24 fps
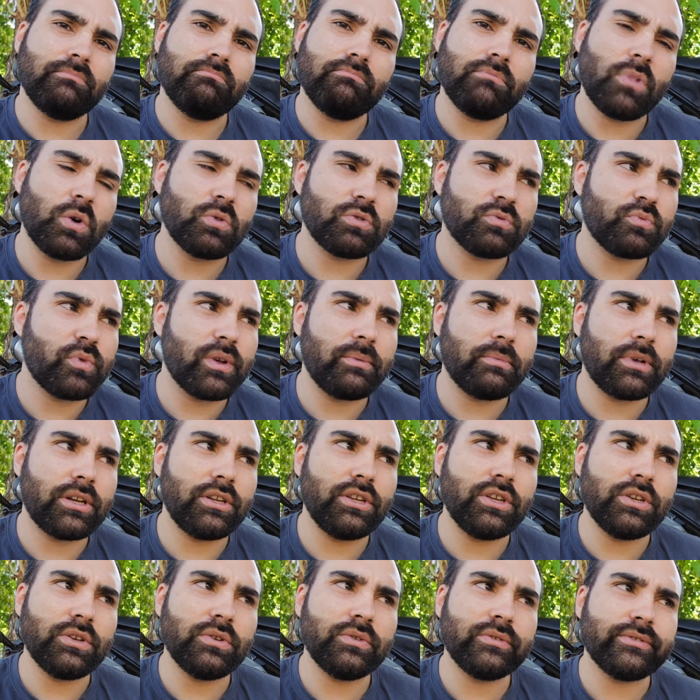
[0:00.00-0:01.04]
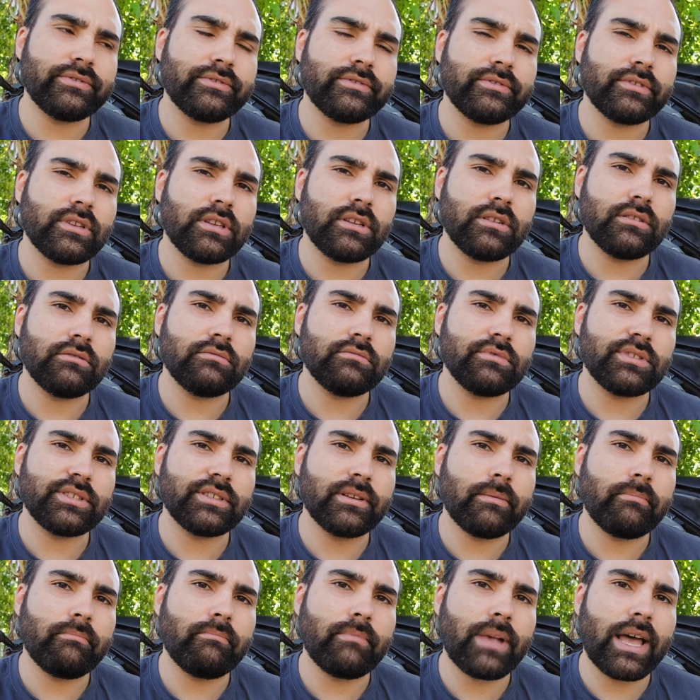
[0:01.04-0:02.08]
most women use and
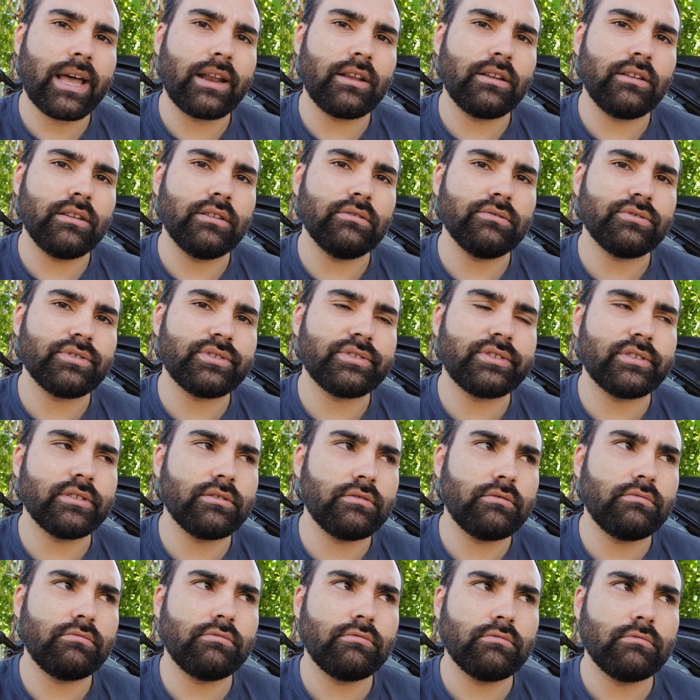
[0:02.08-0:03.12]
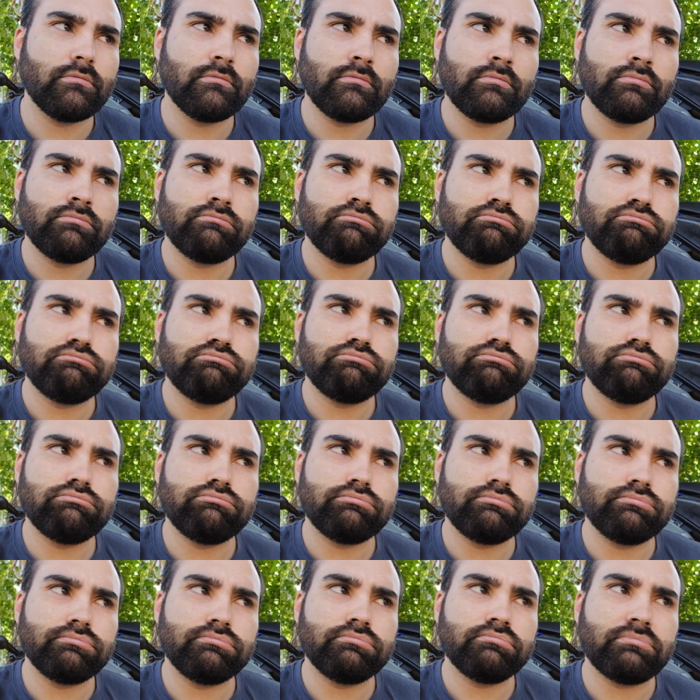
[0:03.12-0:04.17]
some men use too,
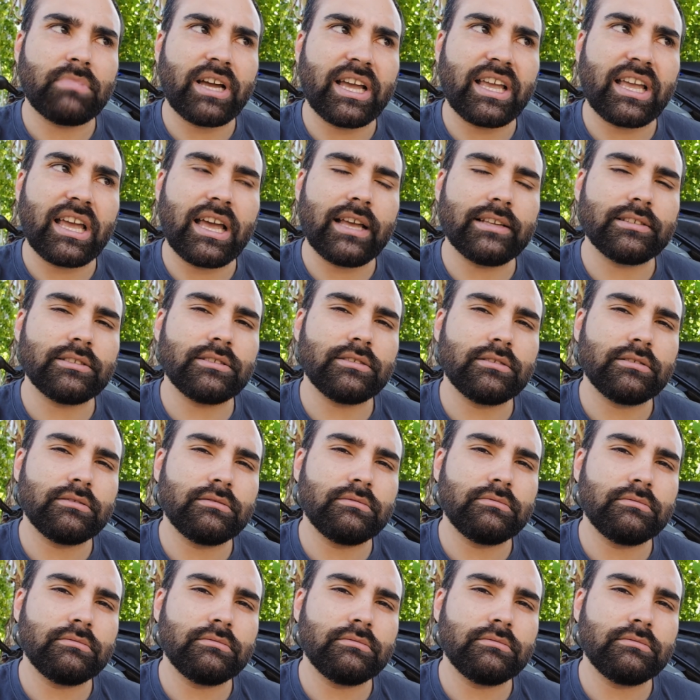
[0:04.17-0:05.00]
I guess.